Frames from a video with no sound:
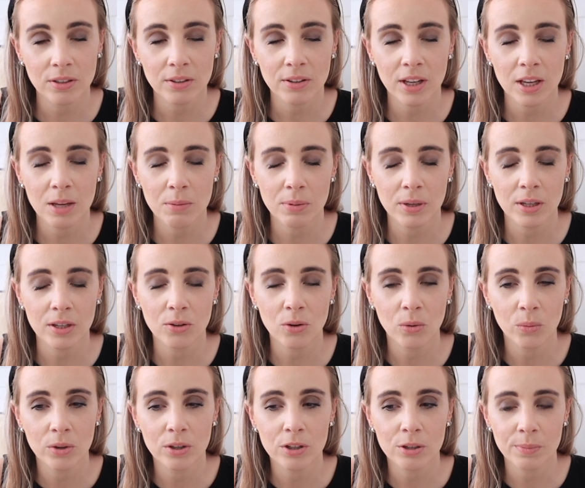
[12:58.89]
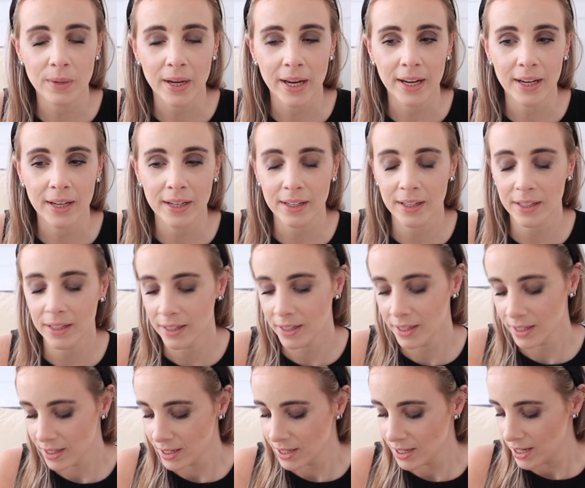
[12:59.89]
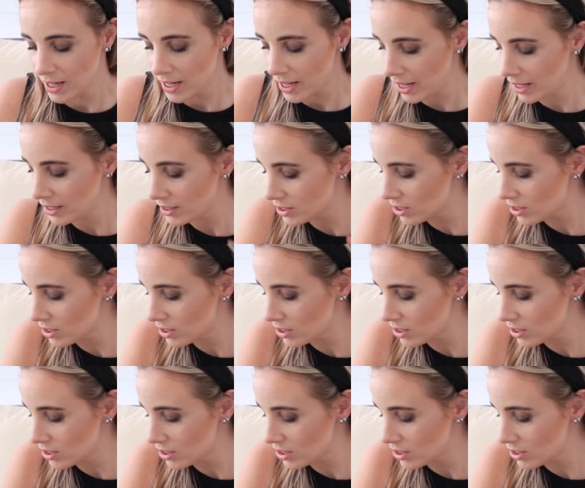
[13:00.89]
keep in your work bag. And